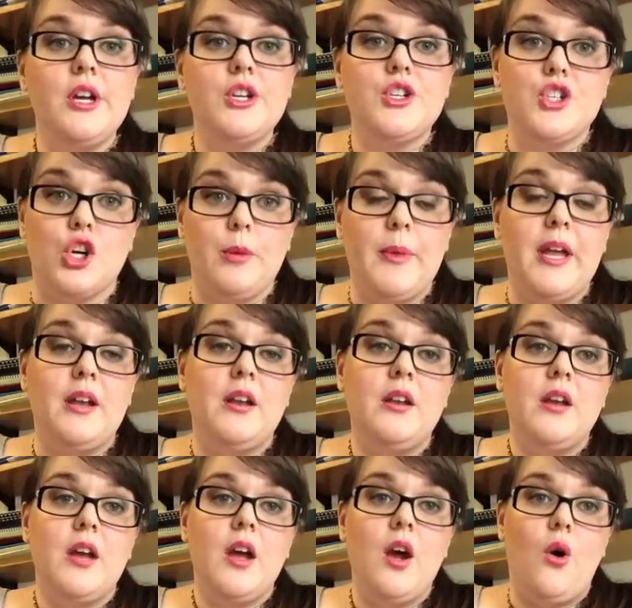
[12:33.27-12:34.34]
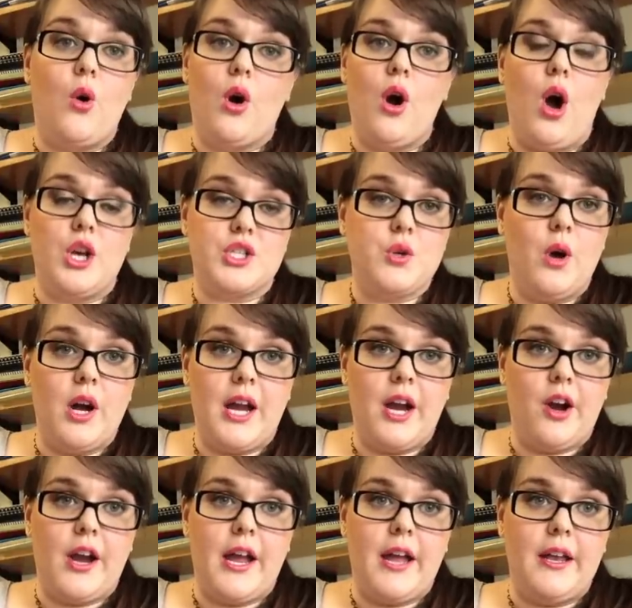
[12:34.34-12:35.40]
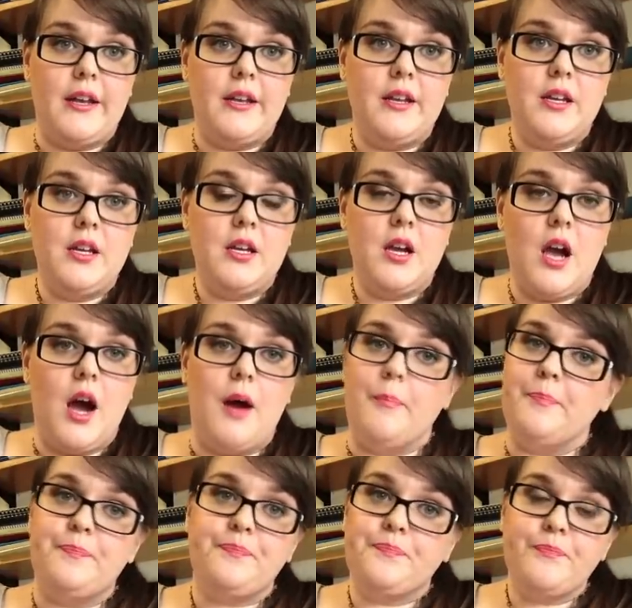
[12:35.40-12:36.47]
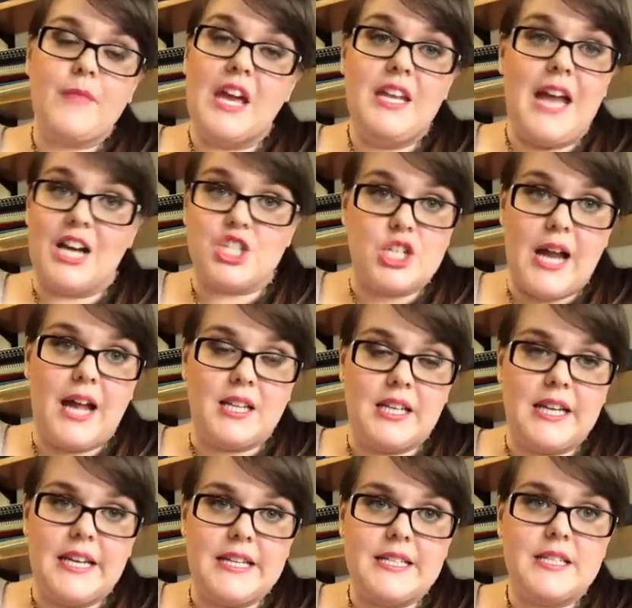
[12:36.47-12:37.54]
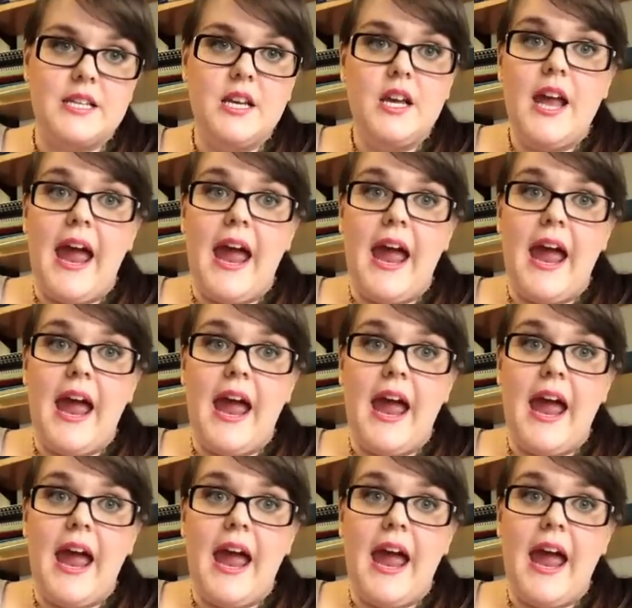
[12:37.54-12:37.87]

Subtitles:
German or Austro-Hungarian nationalities.